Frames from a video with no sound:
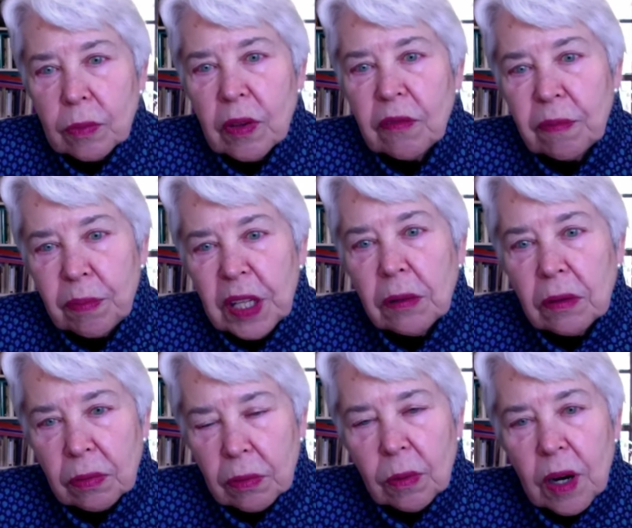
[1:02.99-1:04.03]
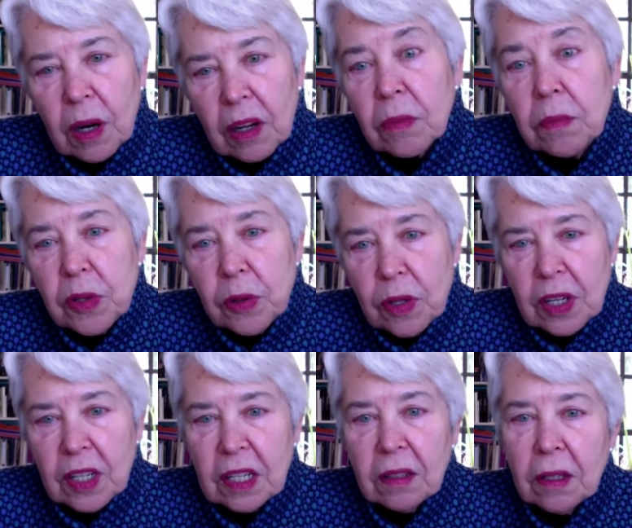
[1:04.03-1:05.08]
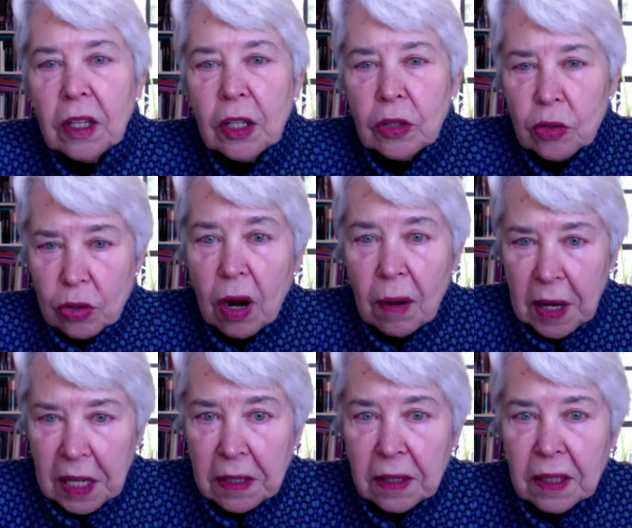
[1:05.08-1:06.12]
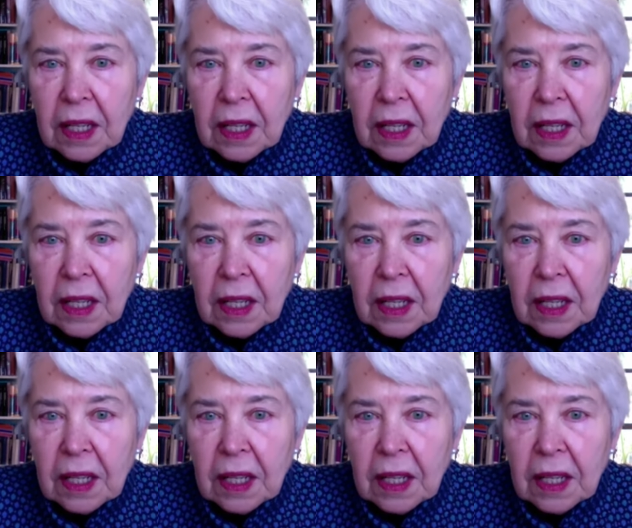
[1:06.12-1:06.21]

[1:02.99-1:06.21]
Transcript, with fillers: we've been through a community trauma.